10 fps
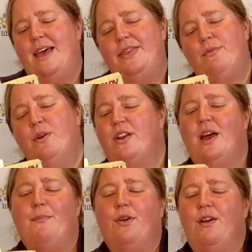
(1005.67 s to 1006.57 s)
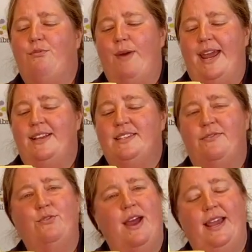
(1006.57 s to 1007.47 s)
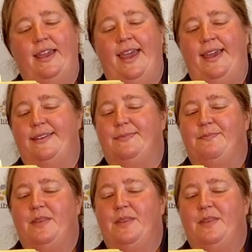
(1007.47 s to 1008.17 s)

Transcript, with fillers: There were a number of ways of cracking eggs.